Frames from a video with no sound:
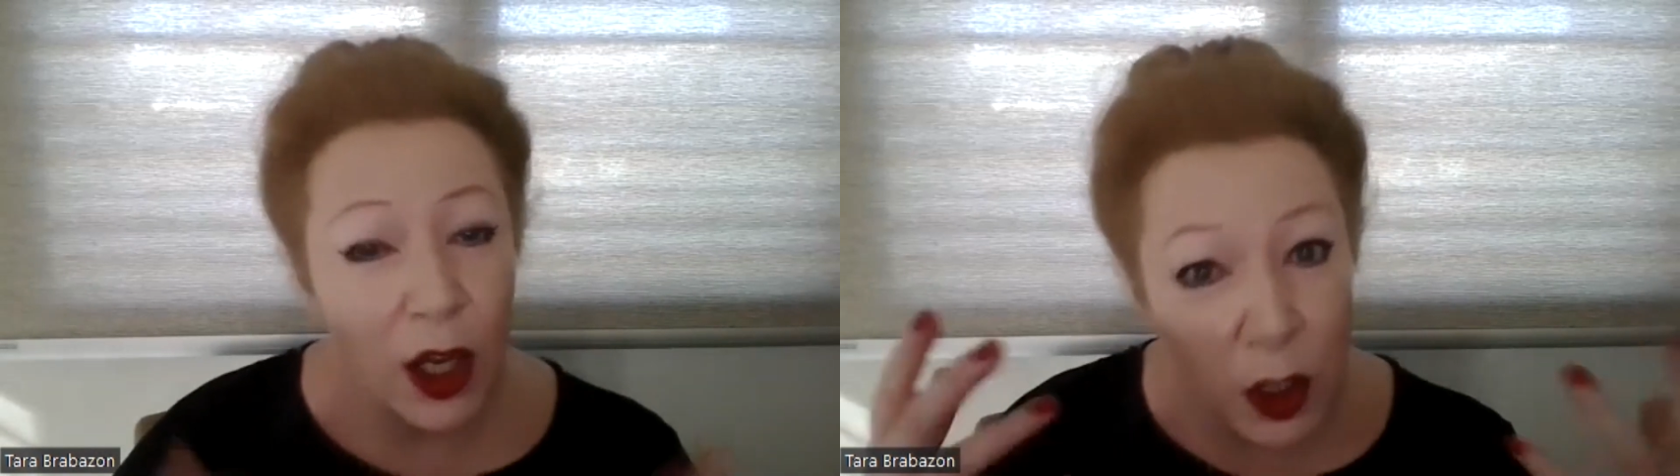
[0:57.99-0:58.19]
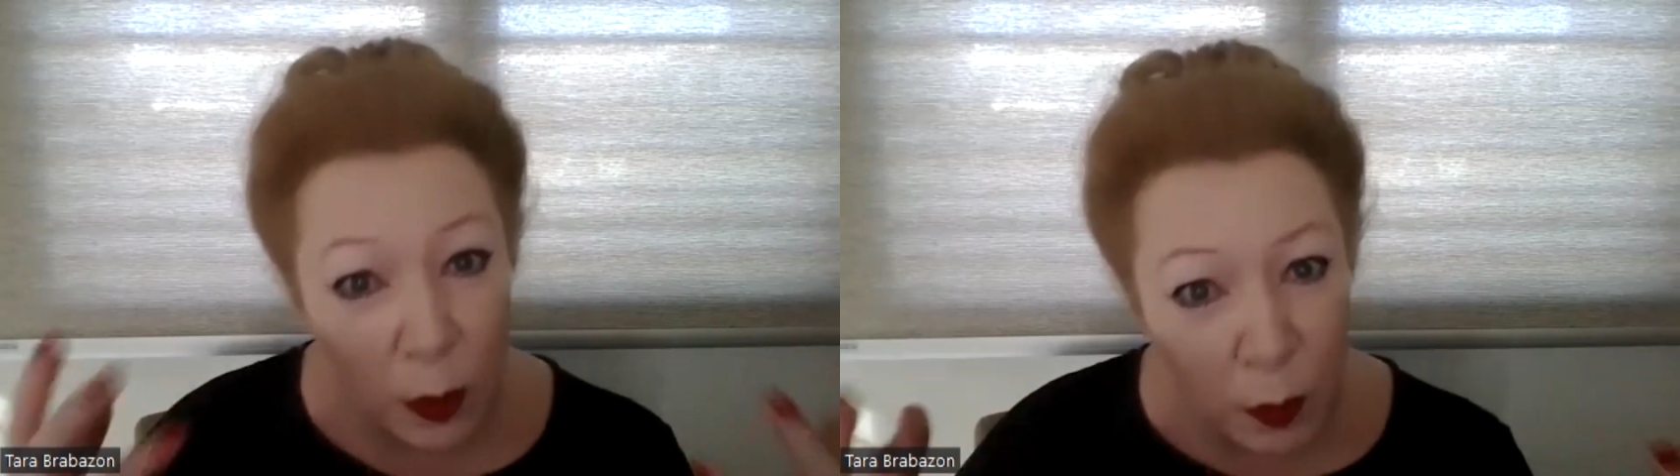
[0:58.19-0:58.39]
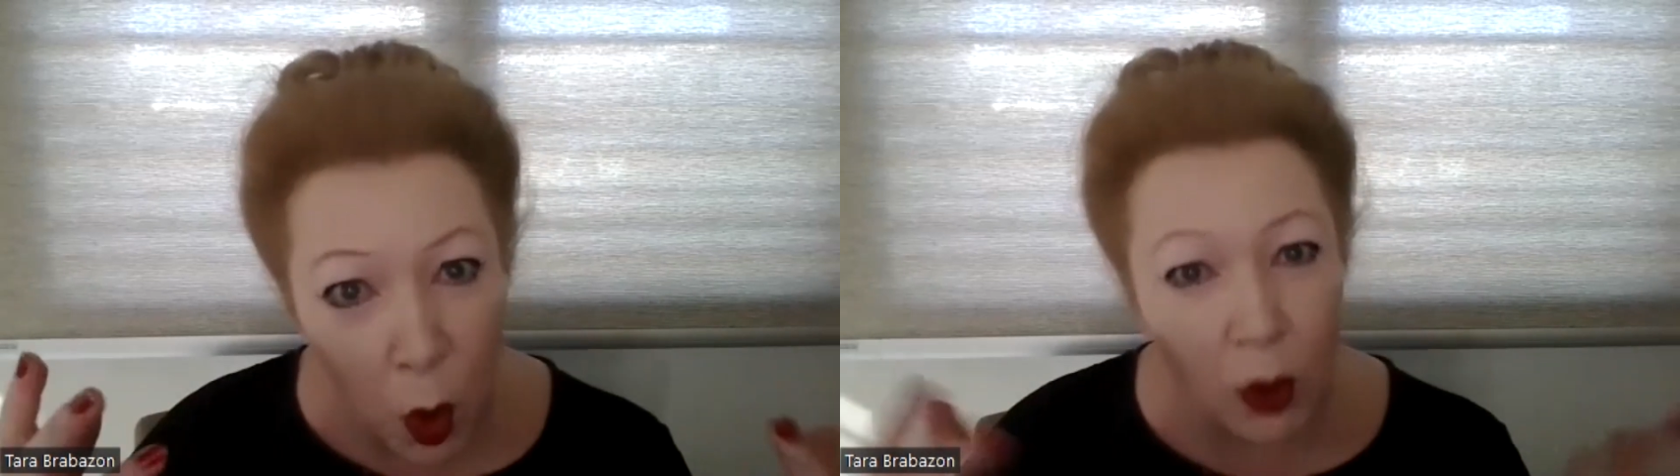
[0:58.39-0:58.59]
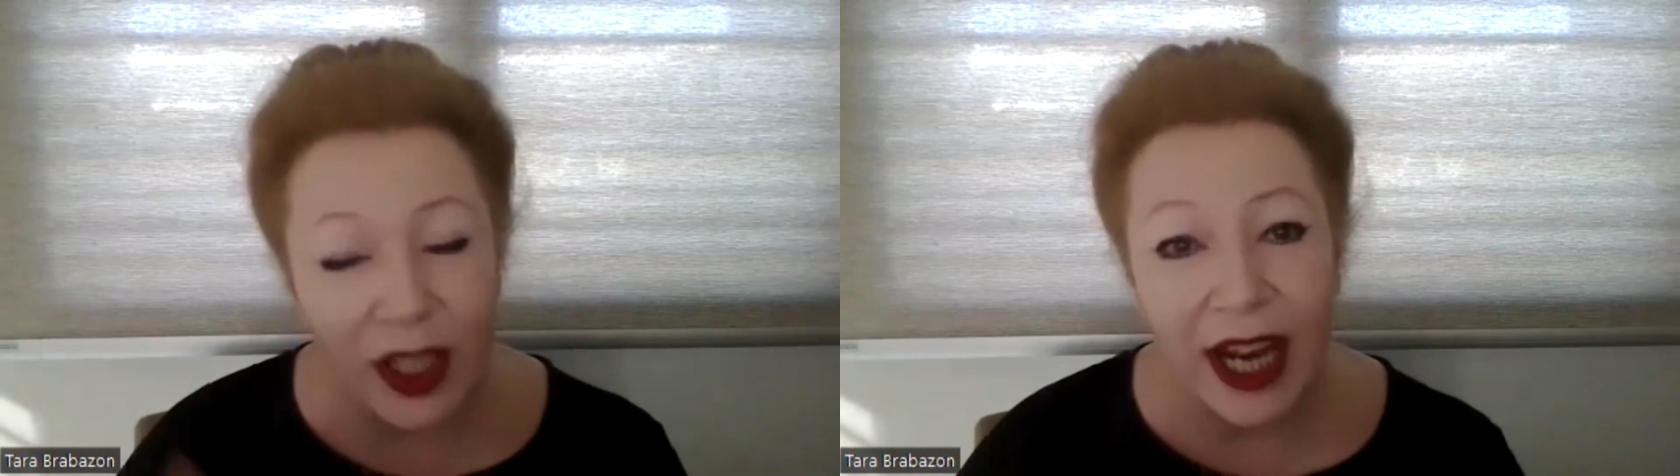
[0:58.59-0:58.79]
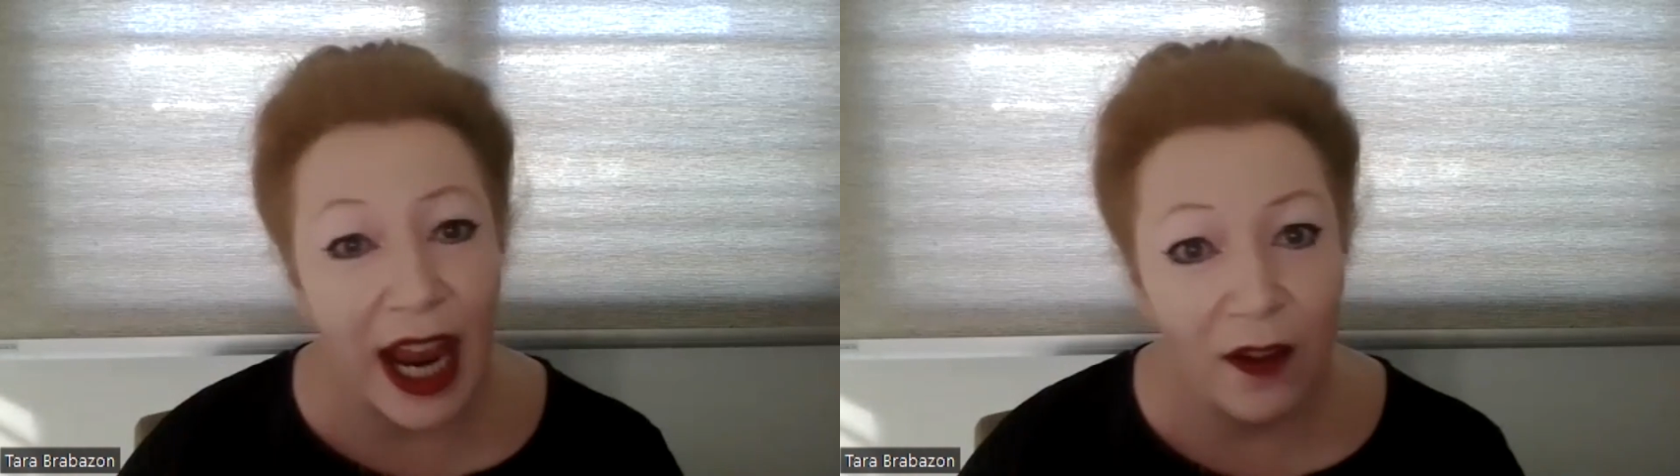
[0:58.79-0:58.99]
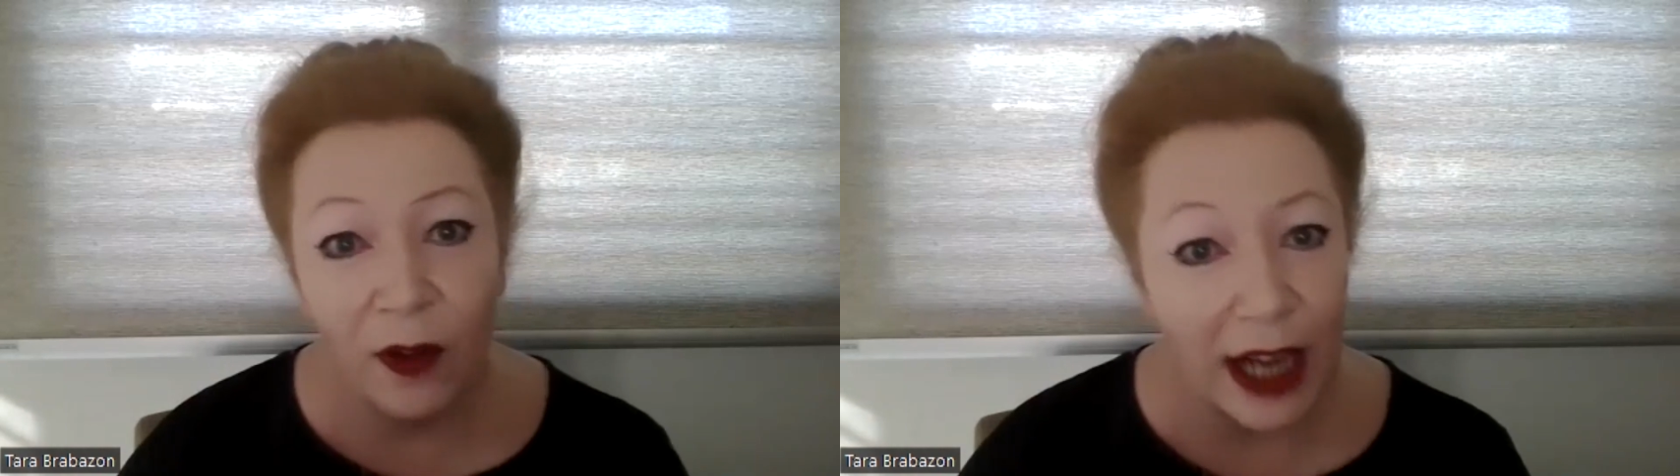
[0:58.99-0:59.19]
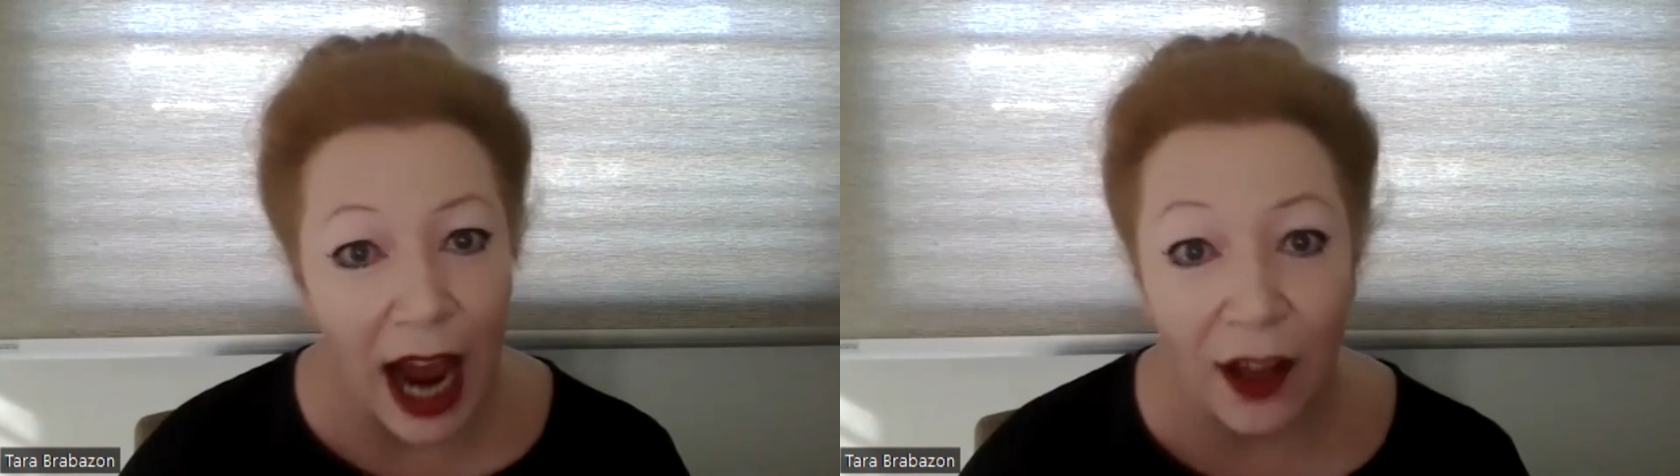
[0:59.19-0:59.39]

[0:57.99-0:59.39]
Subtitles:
supported every